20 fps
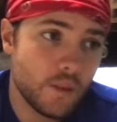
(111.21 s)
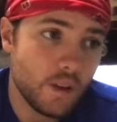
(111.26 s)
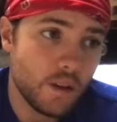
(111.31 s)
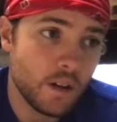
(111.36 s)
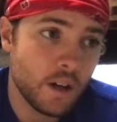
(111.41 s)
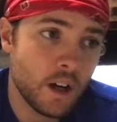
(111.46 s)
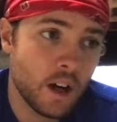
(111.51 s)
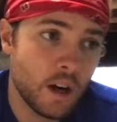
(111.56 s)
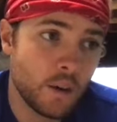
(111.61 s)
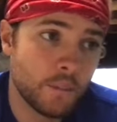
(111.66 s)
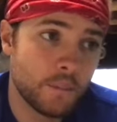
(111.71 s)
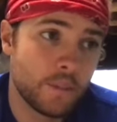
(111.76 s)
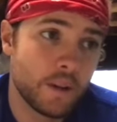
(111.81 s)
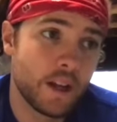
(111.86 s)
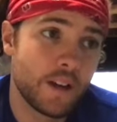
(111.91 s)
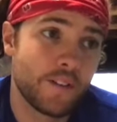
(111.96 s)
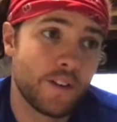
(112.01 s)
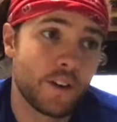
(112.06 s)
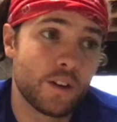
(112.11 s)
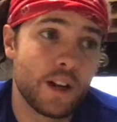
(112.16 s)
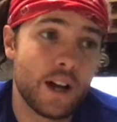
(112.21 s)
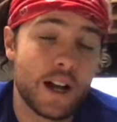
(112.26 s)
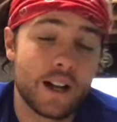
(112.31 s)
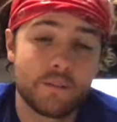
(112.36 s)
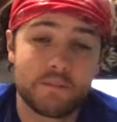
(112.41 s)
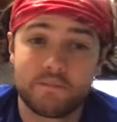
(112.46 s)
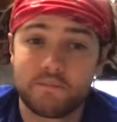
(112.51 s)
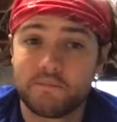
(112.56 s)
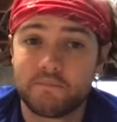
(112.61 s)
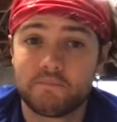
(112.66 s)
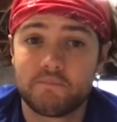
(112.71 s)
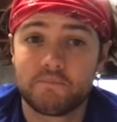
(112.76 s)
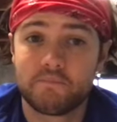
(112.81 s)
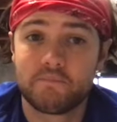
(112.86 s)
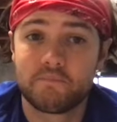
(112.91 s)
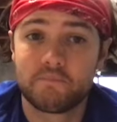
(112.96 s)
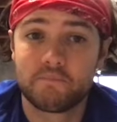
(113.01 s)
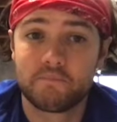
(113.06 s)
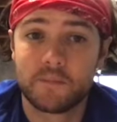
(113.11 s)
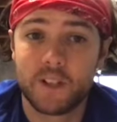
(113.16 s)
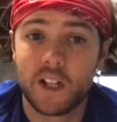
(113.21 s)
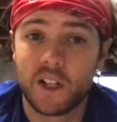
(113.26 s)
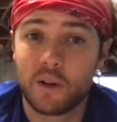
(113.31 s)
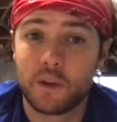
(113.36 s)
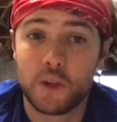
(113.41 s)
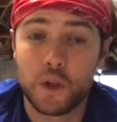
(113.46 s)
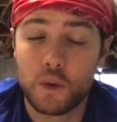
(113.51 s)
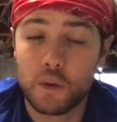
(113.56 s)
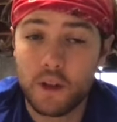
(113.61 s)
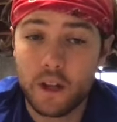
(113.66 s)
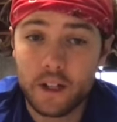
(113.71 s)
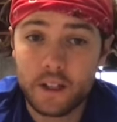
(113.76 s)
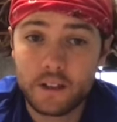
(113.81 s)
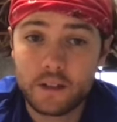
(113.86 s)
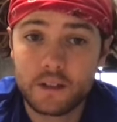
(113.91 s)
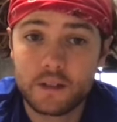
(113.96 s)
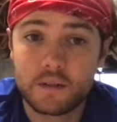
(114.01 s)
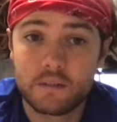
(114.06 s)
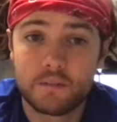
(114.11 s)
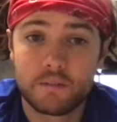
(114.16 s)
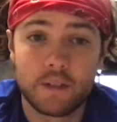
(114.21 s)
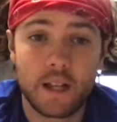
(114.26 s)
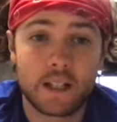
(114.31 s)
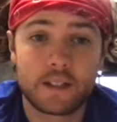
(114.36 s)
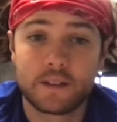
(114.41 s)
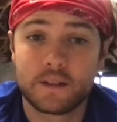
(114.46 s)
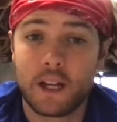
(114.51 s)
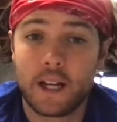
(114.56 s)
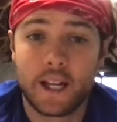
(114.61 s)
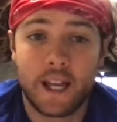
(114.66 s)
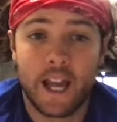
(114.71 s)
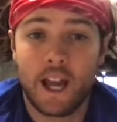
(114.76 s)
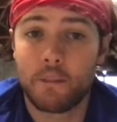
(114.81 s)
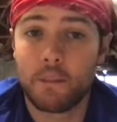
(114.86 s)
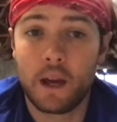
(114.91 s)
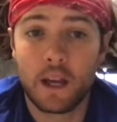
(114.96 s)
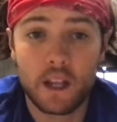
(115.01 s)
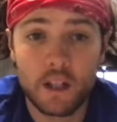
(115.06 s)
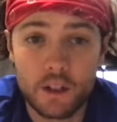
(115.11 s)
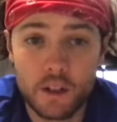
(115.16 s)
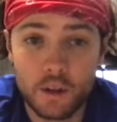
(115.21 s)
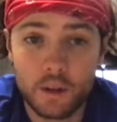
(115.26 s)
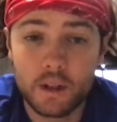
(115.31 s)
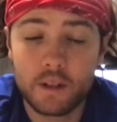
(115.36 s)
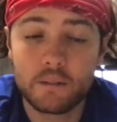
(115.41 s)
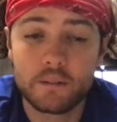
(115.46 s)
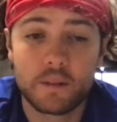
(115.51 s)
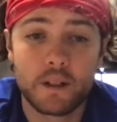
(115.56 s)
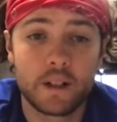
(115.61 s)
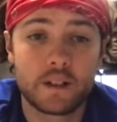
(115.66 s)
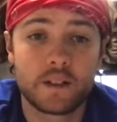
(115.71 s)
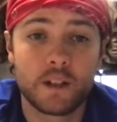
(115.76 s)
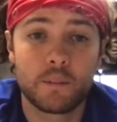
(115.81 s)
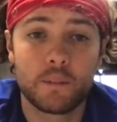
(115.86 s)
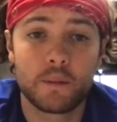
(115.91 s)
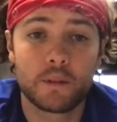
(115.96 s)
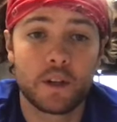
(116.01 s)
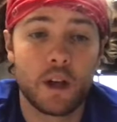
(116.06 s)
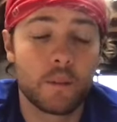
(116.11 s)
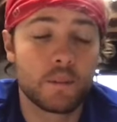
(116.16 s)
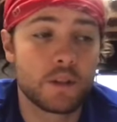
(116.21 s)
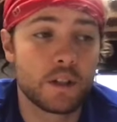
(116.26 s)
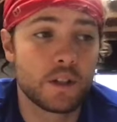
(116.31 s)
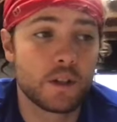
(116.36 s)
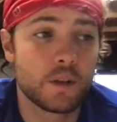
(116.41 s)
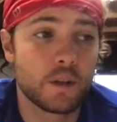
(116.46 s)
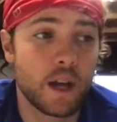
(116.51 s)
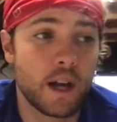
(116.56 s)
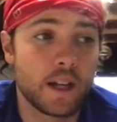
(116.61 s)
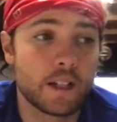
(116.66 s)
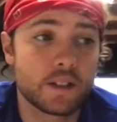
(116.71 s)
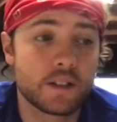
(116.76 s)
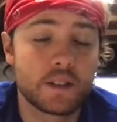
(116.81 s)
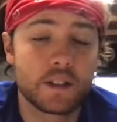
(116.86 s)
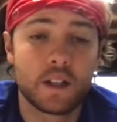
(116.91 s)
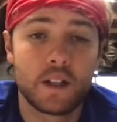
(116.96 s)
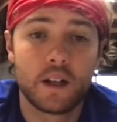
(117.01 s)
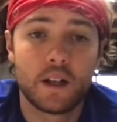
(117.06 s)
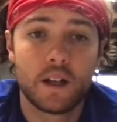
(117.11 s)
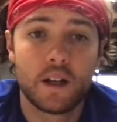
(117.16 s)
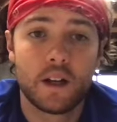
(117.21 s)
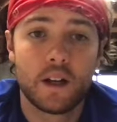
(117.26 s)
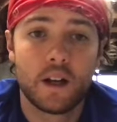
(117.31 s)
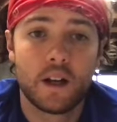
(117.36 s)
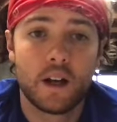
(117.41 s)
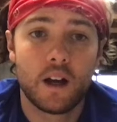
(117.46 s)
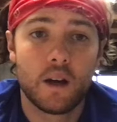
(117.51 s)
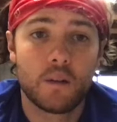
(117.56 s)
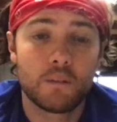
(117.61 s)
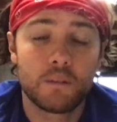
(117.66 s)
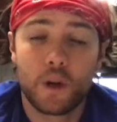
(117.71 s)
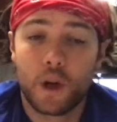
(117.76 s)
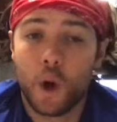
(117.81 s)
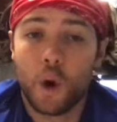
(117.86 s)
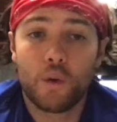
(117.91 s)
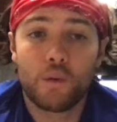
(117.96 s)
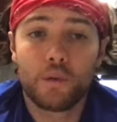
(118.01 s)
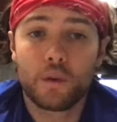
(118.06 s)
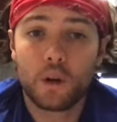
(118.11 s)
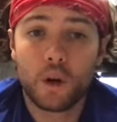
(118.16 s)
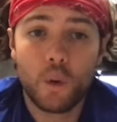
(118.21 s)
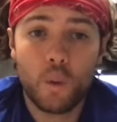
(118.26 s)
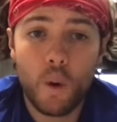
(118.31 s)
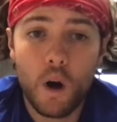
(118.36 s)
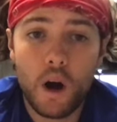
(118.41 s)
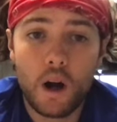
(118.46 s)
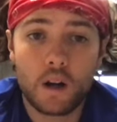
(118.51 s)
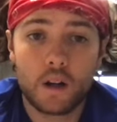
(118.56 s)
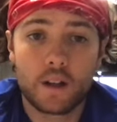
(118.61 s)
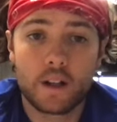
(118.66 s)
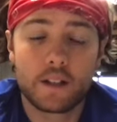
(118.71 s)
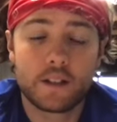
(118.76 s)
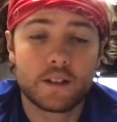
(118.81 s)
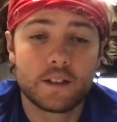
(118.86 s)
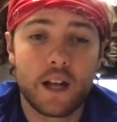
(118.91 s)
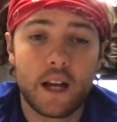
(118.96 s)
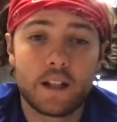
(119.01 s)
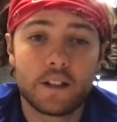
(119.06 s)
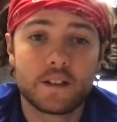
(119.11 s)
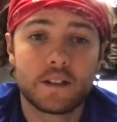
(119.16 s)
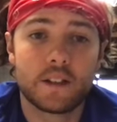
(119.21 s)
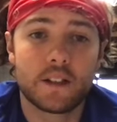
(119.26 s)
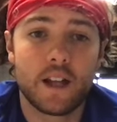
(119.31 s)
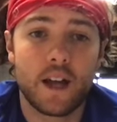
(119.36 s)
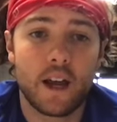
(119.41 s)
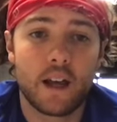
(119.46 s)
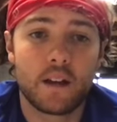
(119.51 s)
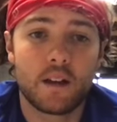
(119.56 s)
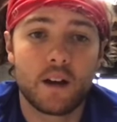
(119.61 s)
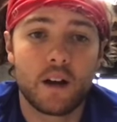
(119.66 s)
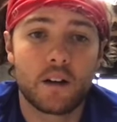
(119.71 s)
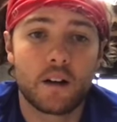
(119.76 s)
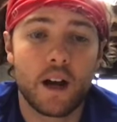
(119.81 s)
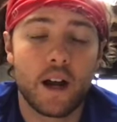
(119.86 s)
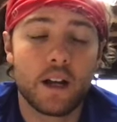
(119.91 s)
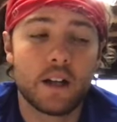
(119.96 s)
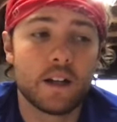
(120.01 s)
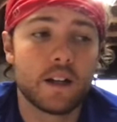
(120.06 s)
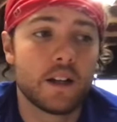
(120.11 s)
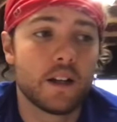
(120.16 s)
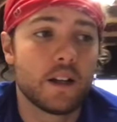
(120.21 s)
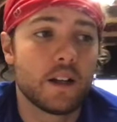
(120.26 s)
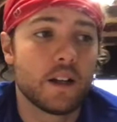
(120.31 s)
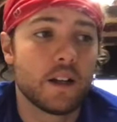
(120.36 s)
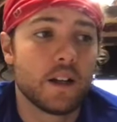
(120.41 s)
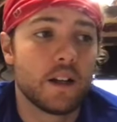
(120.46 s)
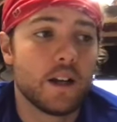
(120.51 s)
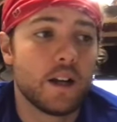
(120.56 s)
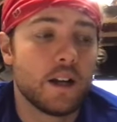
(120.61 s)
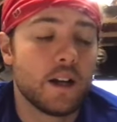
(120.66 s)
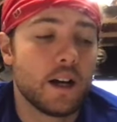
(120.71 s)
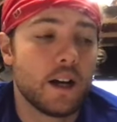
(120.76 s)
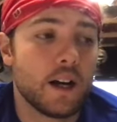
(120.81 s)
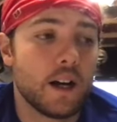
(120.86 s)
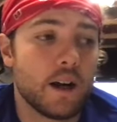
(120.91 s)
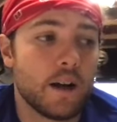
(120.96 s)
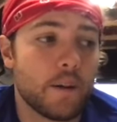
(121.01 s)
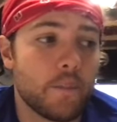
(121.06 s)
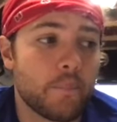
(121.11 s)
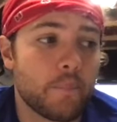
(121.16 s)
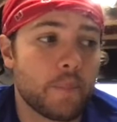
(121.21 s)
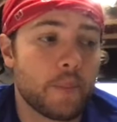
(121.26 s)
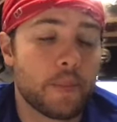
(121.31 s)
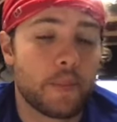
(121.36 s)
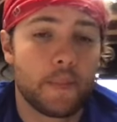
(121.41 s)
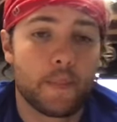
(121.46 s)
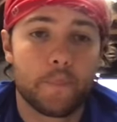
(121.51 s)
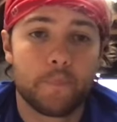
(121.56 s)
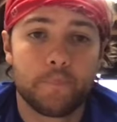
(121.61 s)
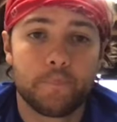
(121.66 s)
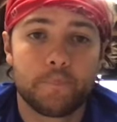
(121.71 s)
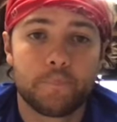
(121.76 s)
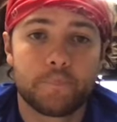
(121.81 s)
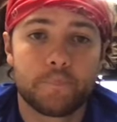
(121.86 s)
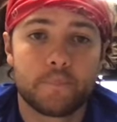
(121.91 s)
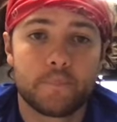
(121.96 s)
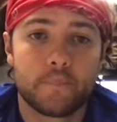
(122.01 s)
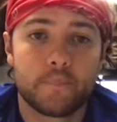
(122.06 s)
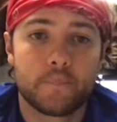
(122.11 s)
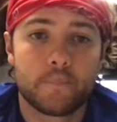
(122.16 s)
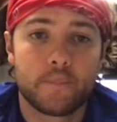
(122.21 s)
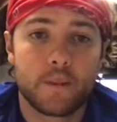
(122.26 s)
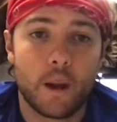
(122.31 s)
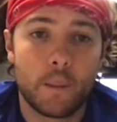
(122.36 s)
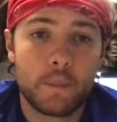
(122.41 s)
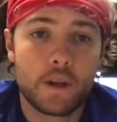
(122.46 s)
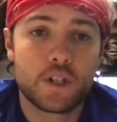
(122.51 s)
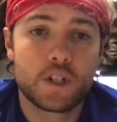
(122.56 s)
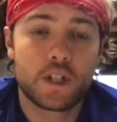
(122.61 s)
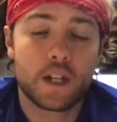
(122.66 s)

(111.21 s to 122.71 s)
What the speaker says: If you're not going to do this, I can't make you do it. It's up to you guys. Go for a walk. It's nice today, all right? I miss you